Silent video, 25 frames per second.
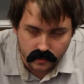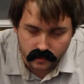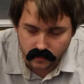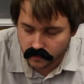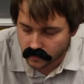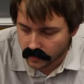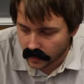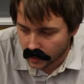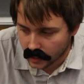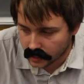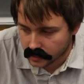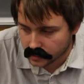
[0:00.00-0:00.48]

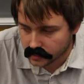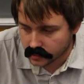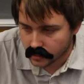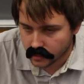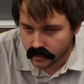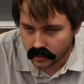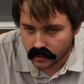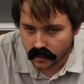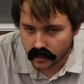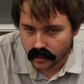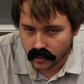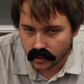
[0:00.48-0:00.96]
In fact,
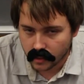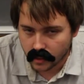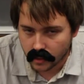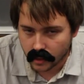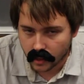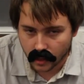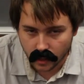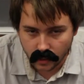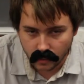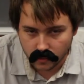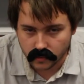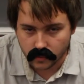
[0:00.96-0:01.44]

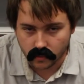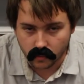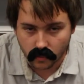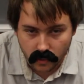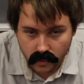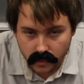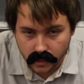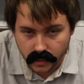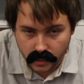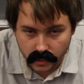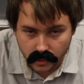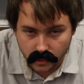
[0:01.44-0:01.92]
I only
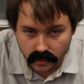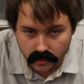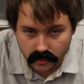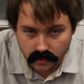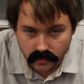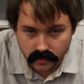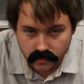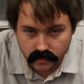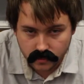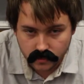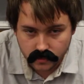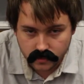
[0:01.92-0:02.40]
work
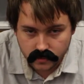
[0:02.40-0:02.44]
here